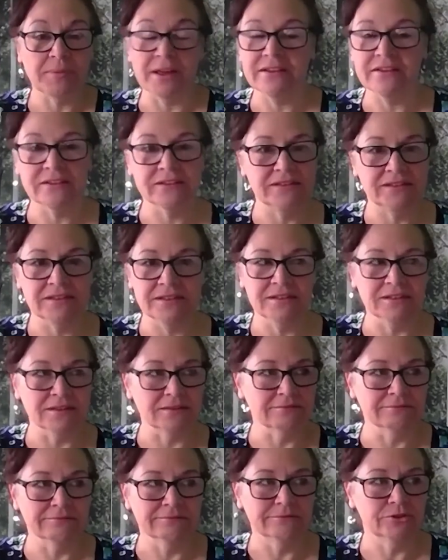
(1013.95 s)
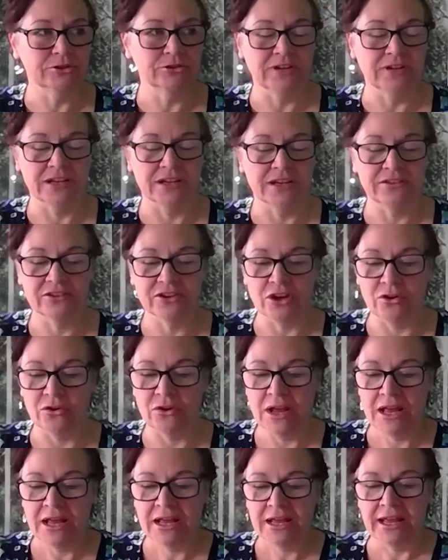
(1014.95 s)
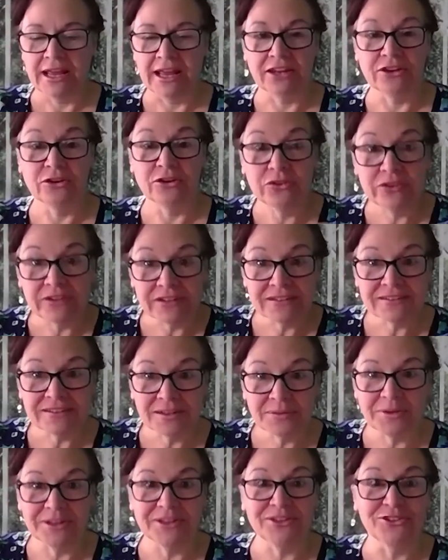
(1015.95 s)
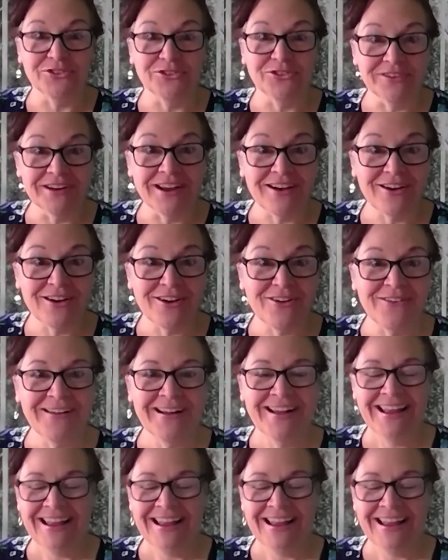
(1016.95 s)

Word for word: I just did it two days ago, and you see someone you know,